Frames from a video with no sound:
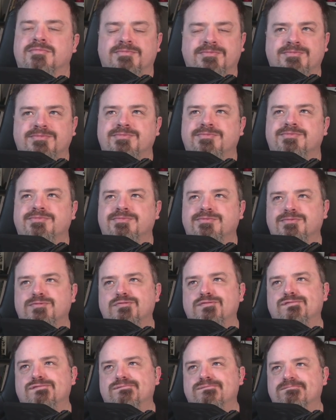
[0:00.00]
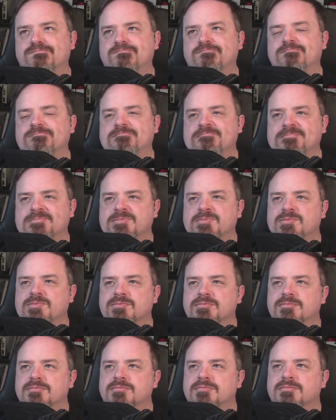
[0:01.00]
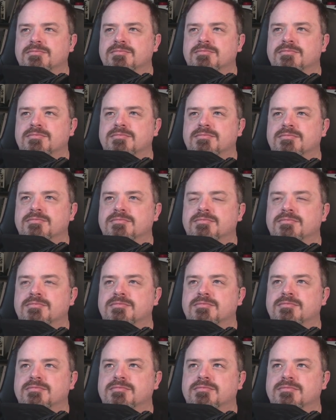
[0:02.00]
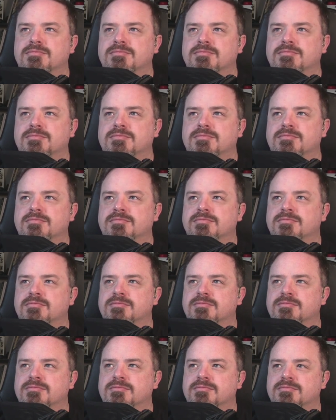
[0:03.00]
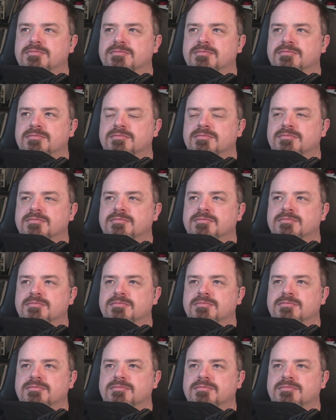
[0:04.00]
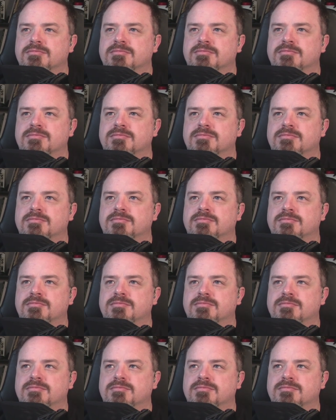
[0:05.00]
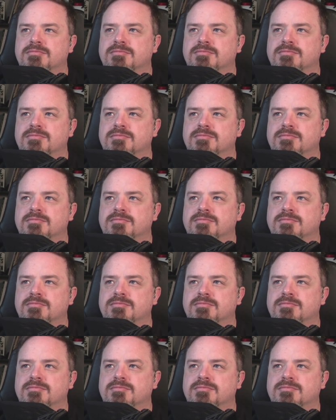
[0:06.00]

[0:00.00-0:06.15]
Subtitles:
(silent)